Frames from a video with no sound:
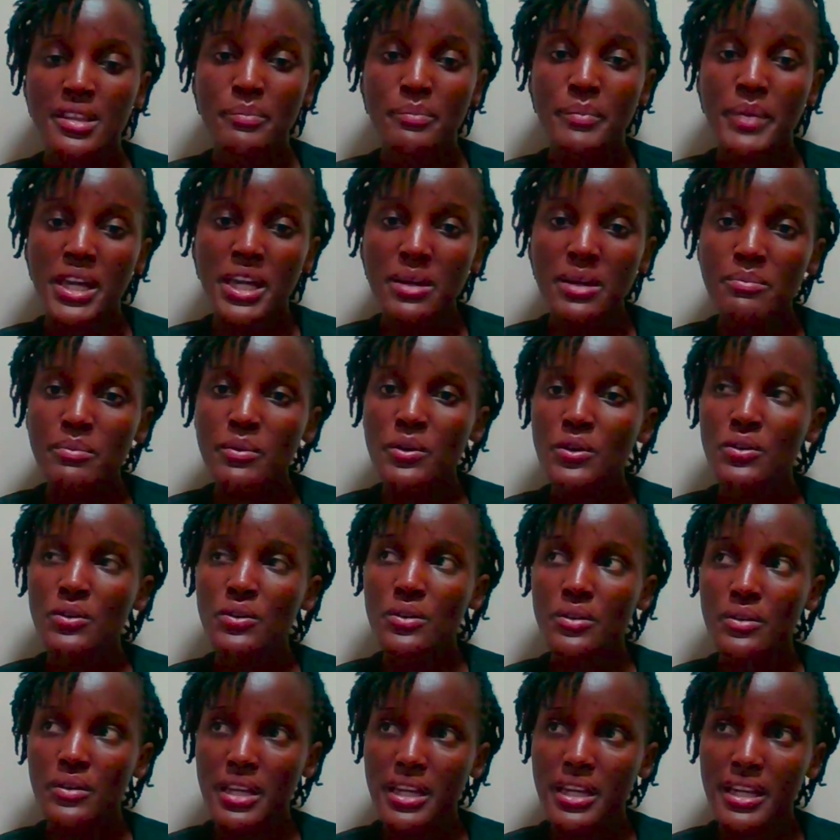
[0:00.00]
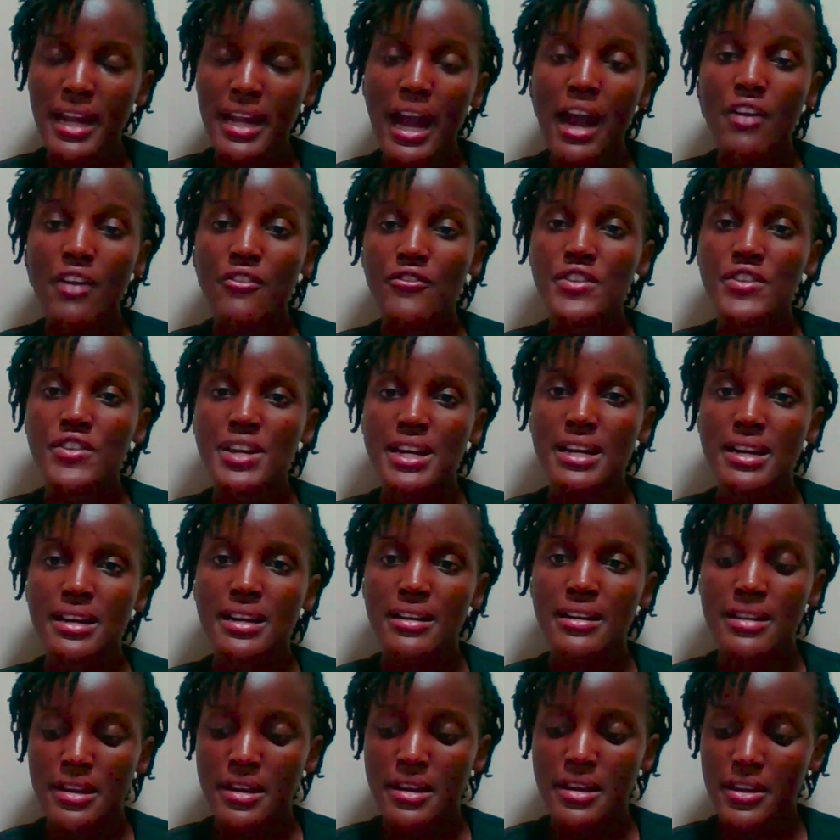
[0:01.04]
The people in
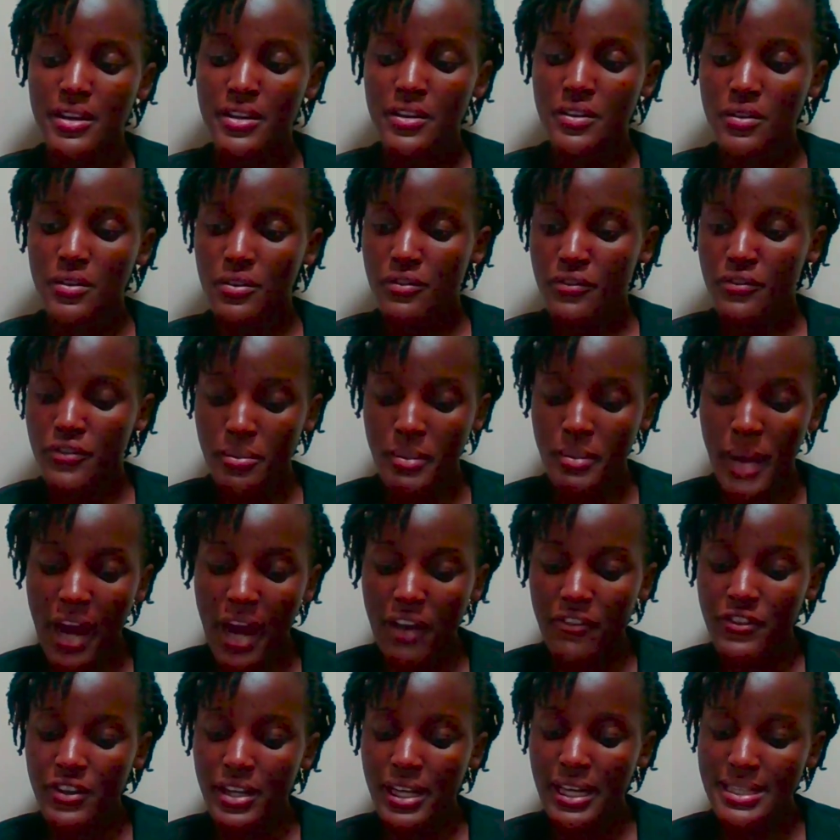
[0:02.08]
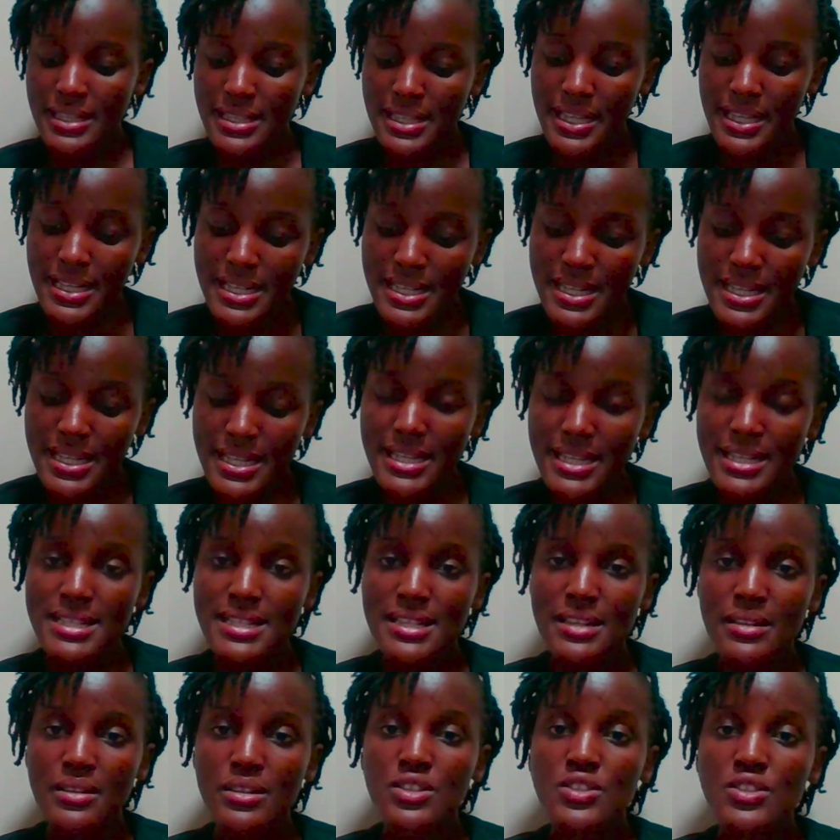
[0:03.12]
Africa, from Africa, they need
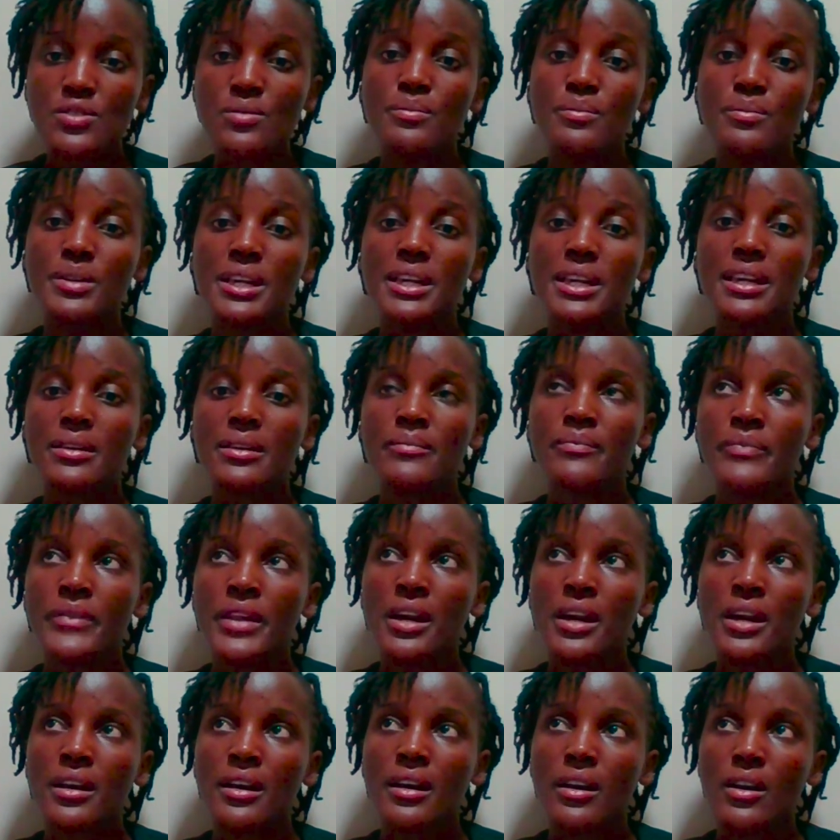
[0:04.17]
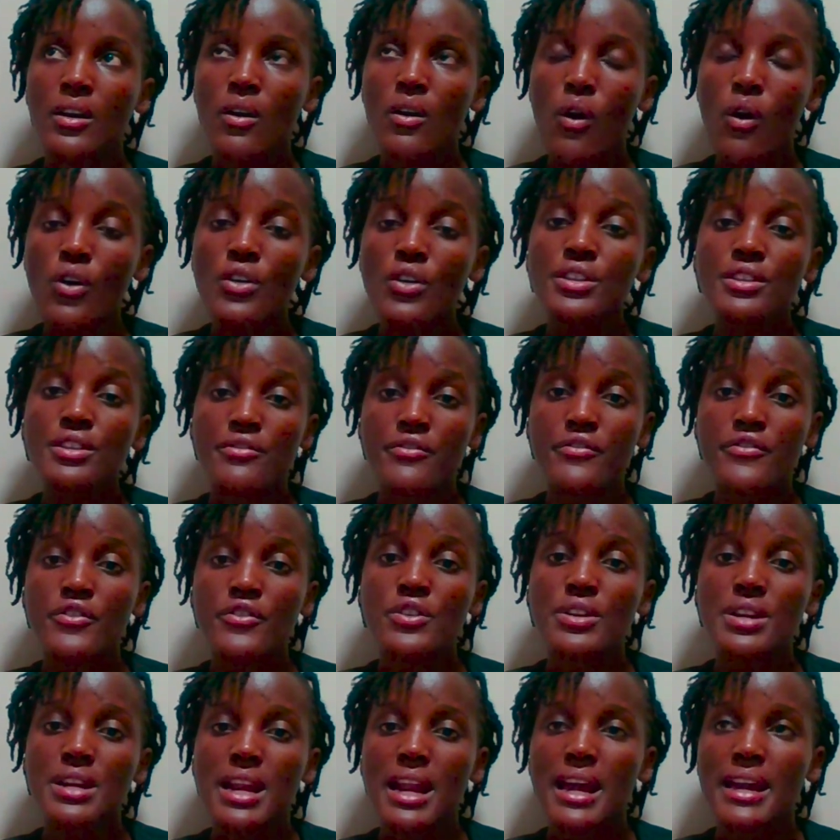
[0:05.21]
to be on the
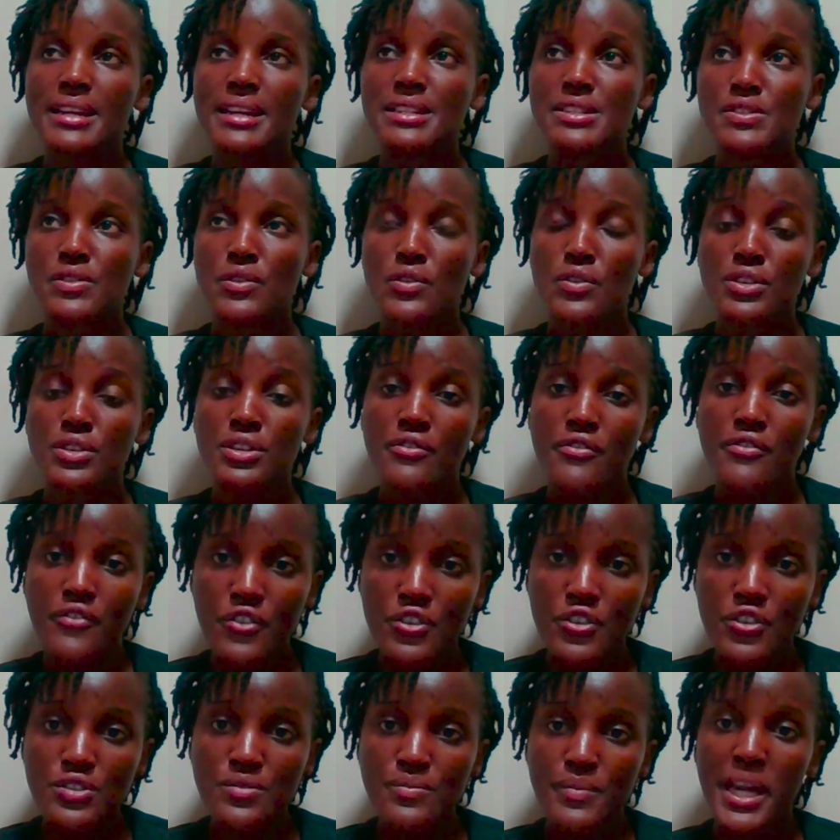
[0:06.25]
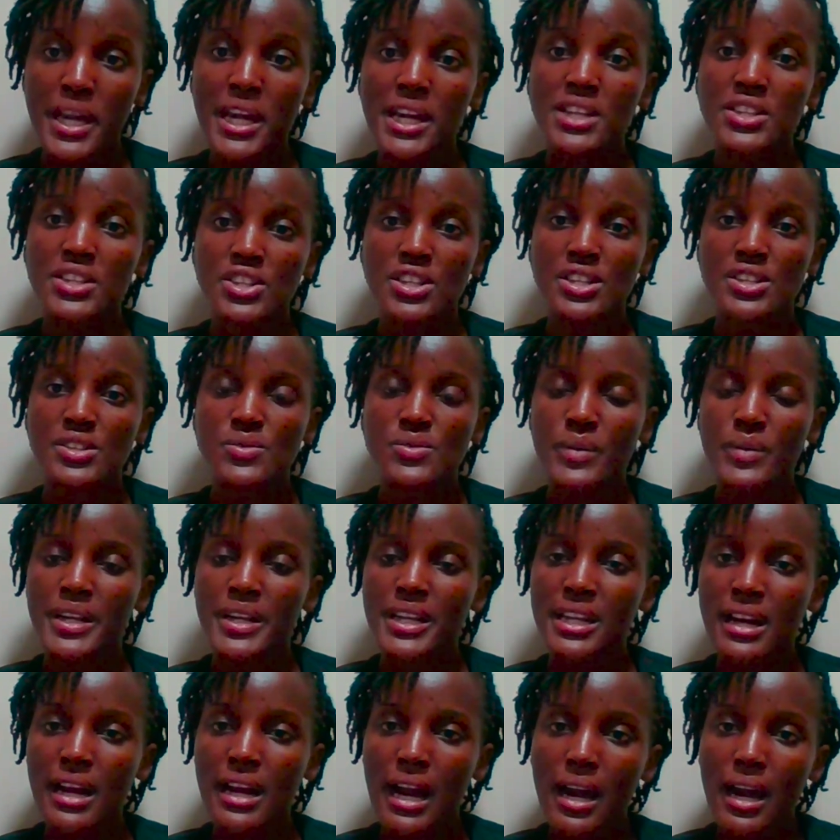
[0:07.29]
front lines, on the front pages
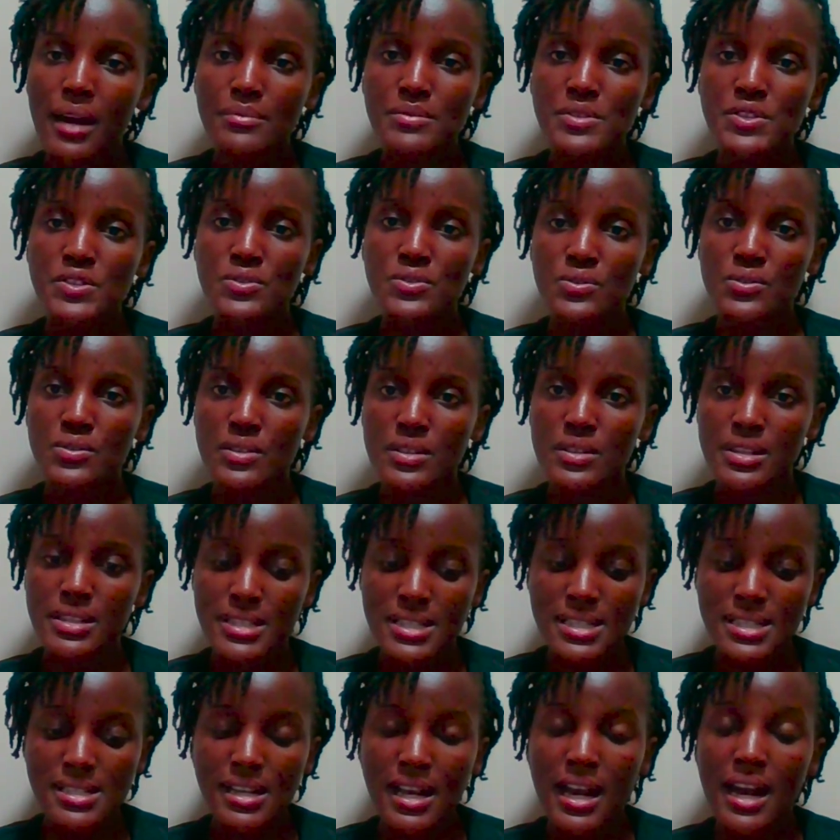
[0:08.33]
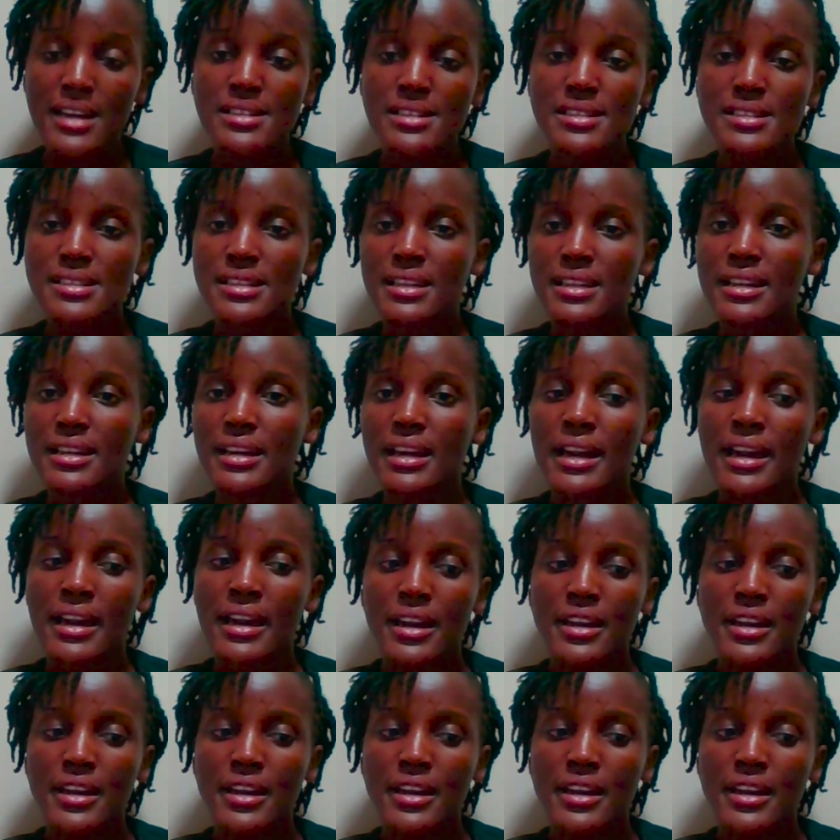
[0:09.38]
when it comes to discussing,